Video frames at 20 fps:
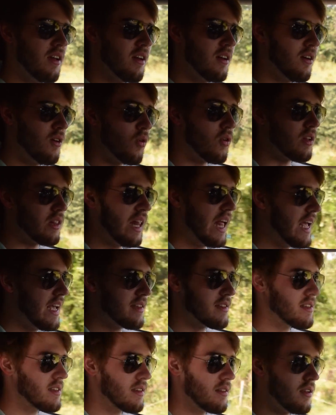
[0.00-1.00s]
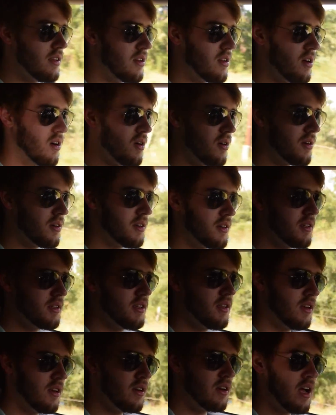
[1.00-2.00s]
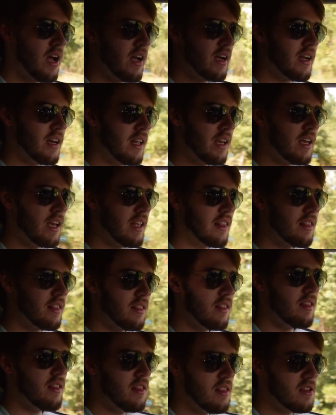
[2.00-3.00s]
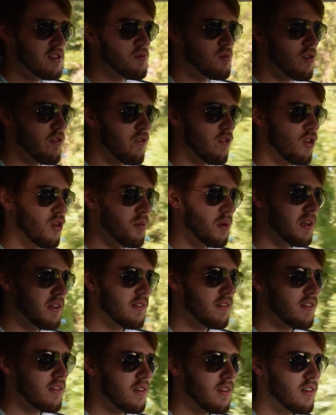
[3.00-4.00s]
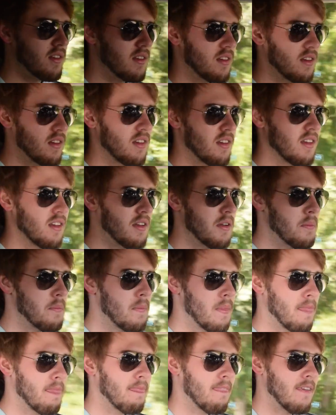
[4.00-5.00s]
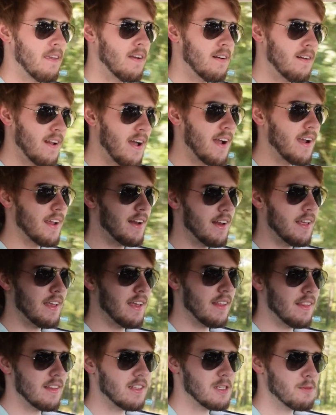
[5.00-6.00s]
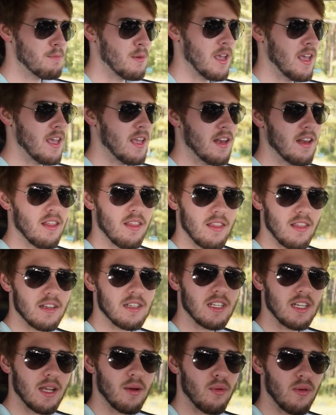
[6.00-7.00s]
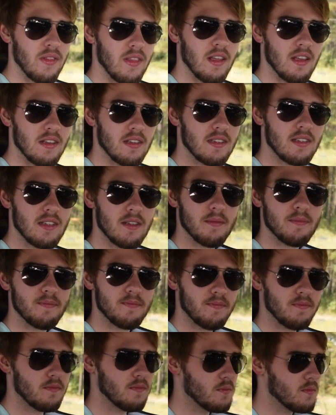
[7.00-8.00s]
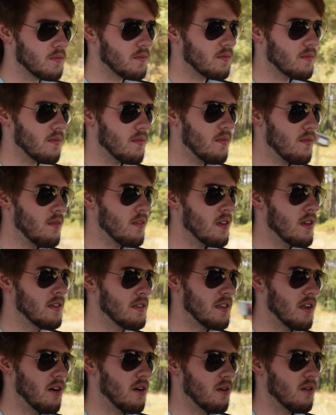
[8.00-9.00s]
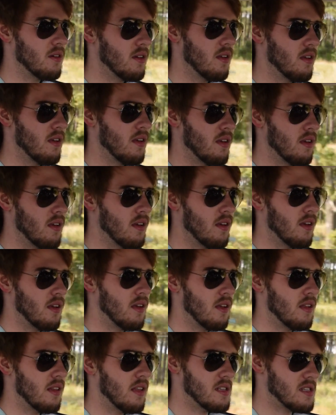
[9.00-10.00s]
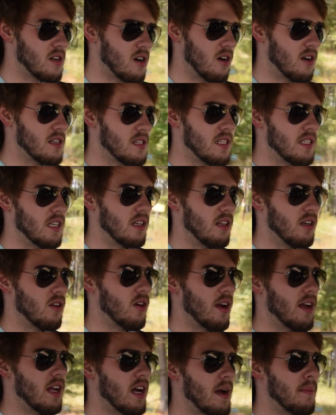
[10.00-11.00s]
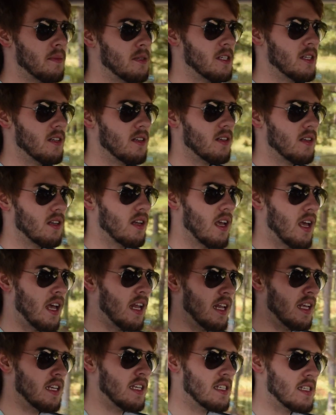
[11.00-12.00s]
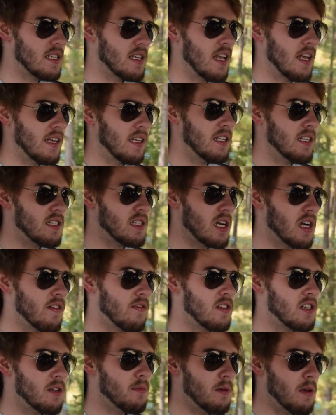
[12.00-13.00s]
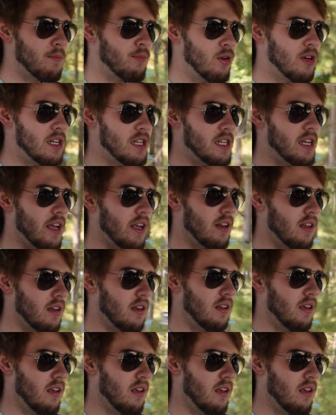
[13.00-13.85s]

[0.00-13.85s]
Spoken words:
or less, you know, you're not going to get this performance. You're not going to get the speed that you get with this. So, this car is still a great option, and it deserves to be appreciated.